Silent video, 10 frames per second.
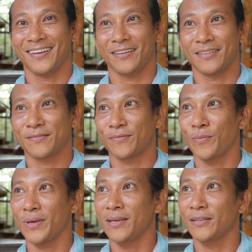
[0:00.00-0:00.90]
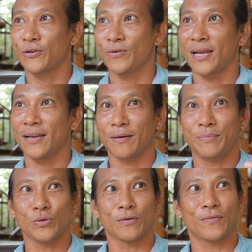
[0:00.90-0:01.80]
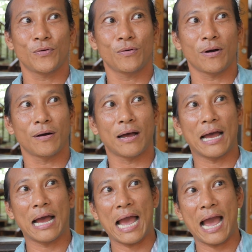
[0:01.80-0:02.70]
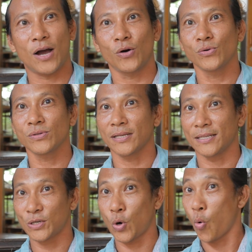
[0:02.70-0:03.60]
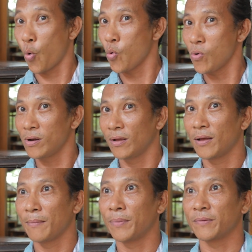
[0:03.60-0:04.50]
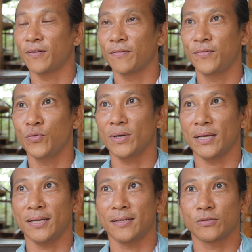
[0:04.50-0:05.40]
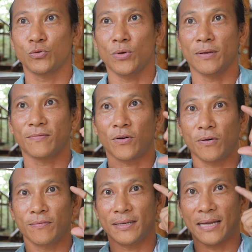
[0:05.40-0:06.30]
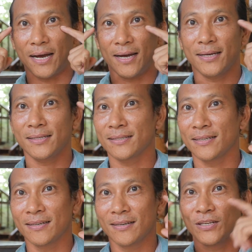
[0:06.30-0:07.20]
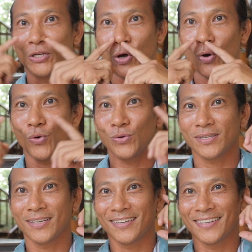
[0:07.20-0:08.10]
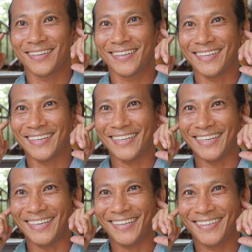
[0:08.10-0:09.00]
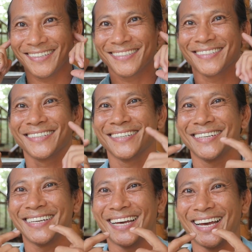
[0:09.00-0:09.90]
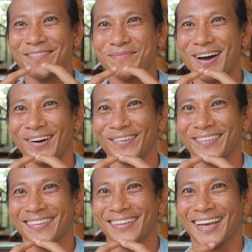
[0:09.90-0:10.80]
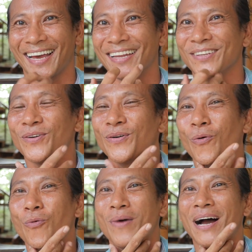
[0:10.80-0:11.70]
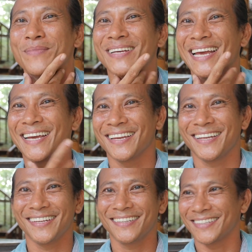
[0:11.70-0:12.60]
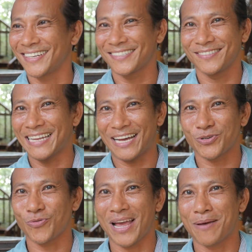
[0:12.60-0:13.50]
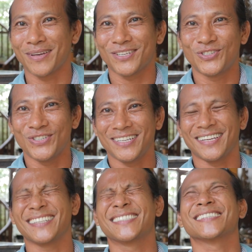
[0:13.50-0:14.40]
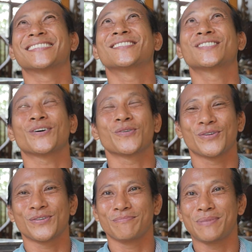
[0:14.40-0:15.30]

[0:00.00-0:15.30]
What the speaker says: It's, for me, create a beautiful house is cool, but for food is you involve in eyes, nose, ears, and mouth. And your umami kicking in, that's natural MSG, and it's just so good.